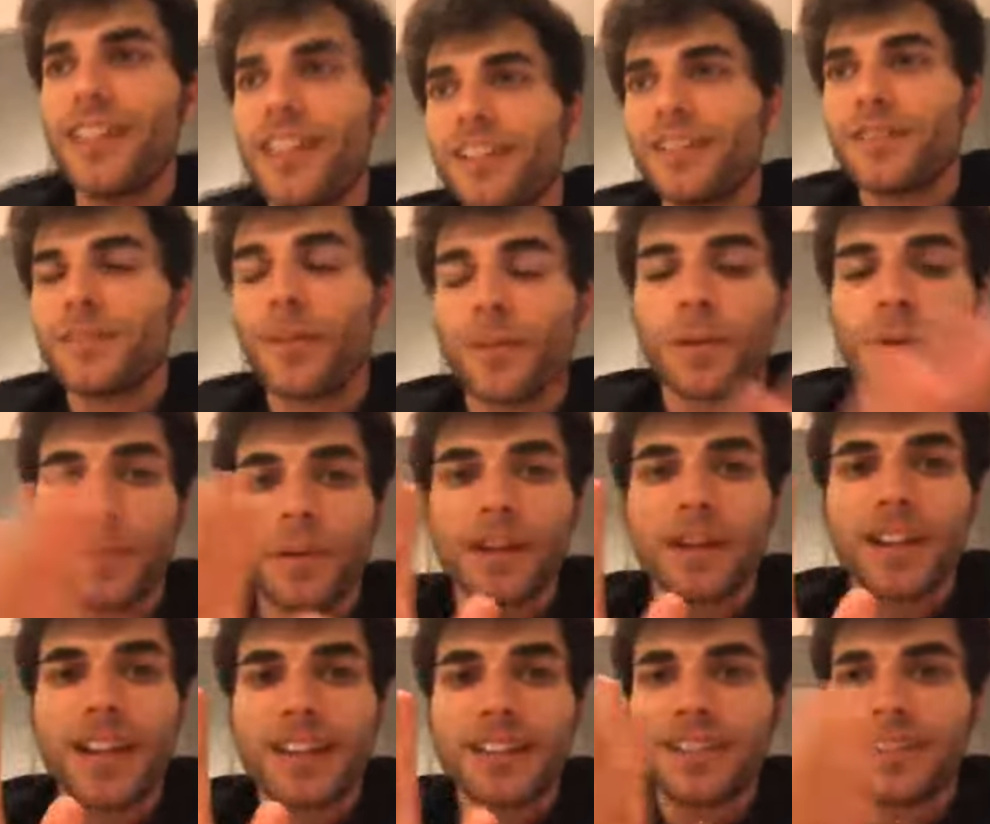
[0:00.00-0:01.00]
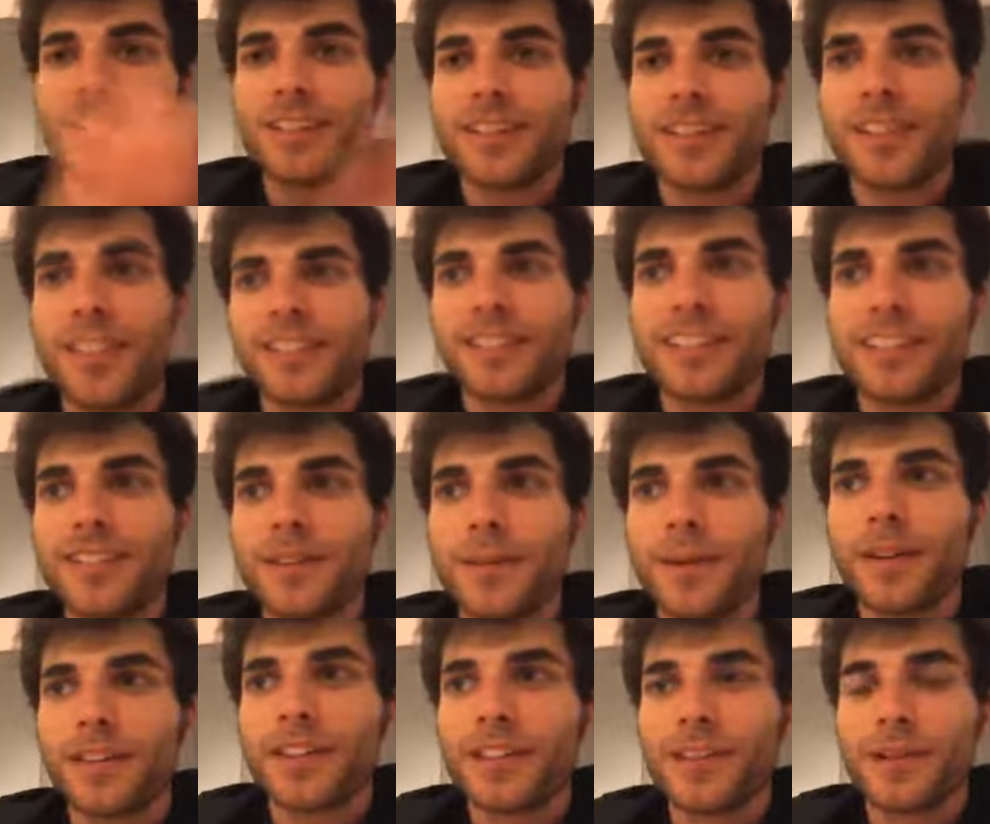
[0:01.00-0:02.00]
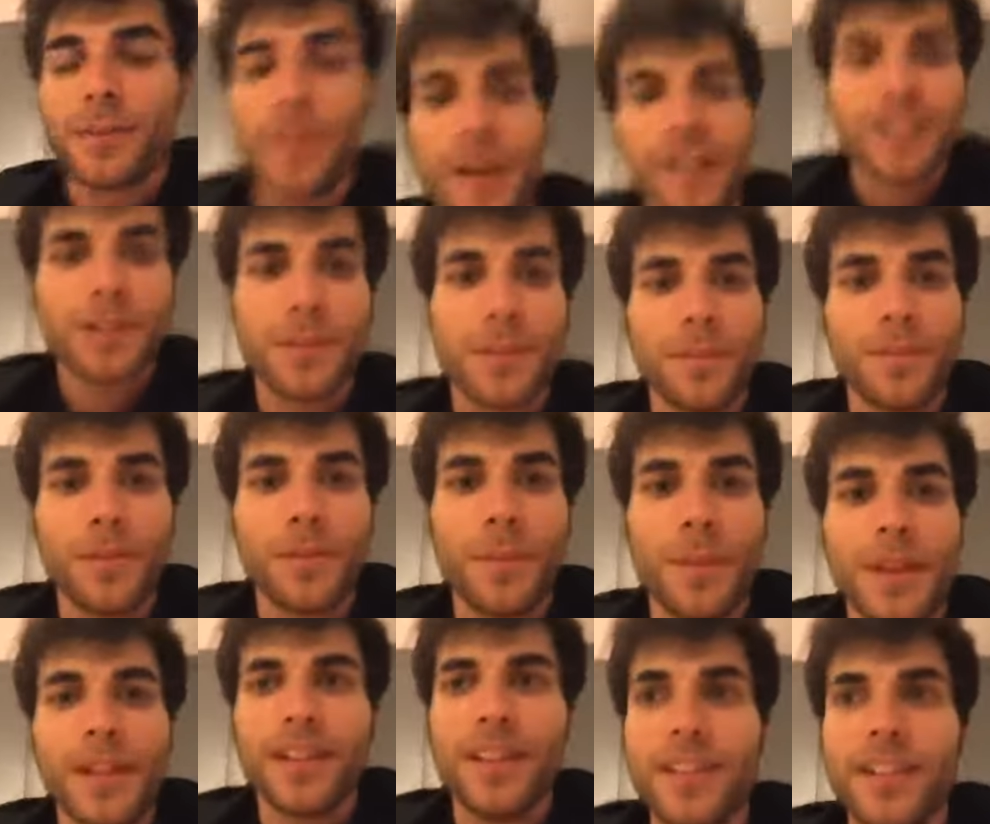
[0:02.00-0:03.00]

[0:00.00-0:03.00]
for one of my classes, and somehow they still passed me with a B.